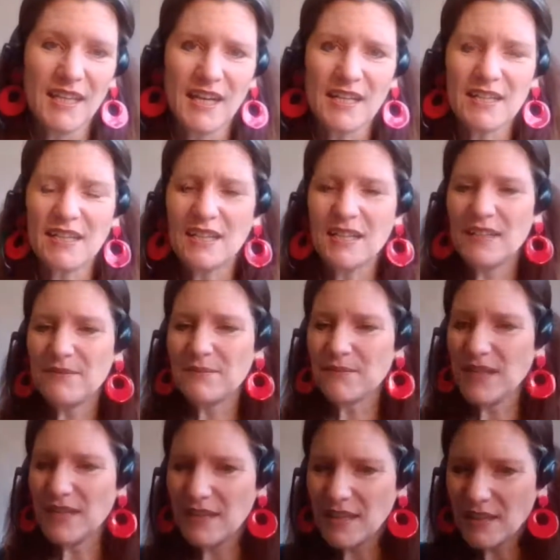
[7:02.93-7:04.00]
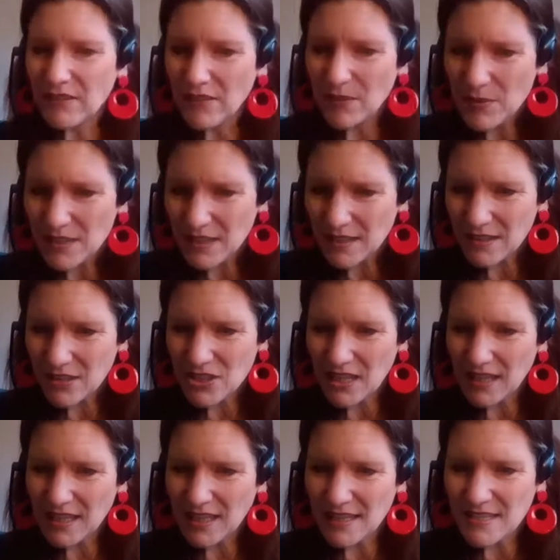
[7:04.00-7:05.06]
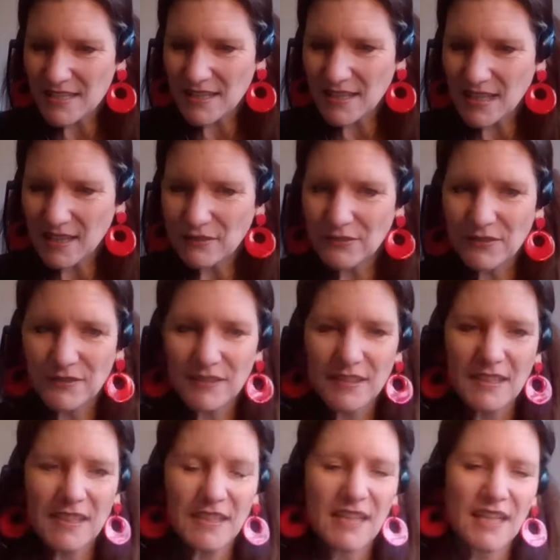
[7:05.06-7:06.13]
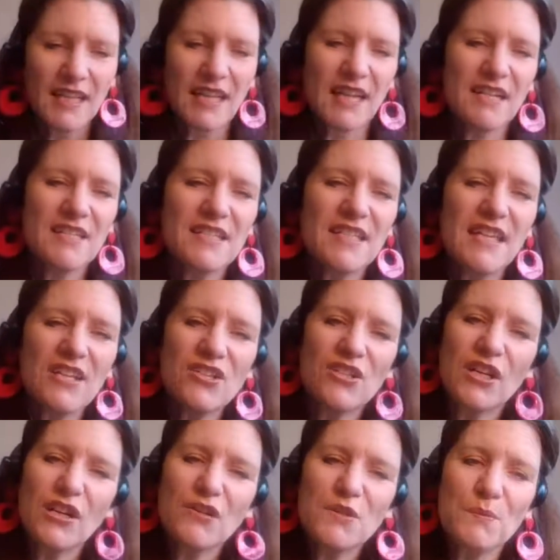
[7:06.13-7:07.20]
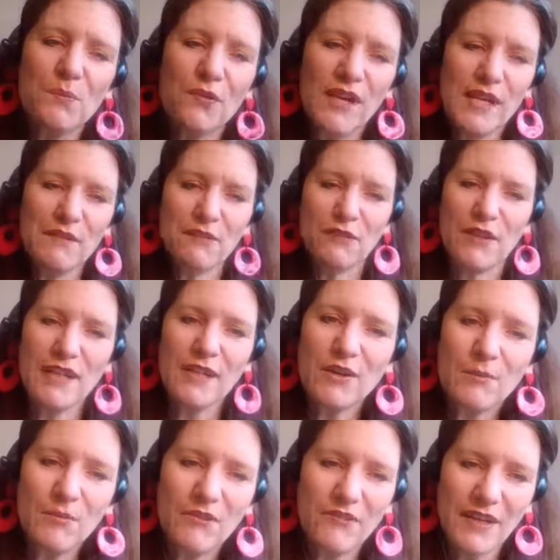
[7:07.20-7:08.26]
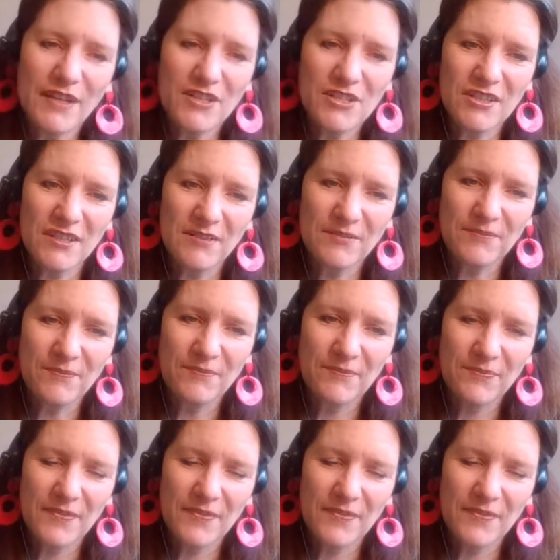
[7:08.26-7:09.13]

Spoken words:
I think if I put it in the chat, yes, I have. It's Teach Girls Bravery, Not Perfection.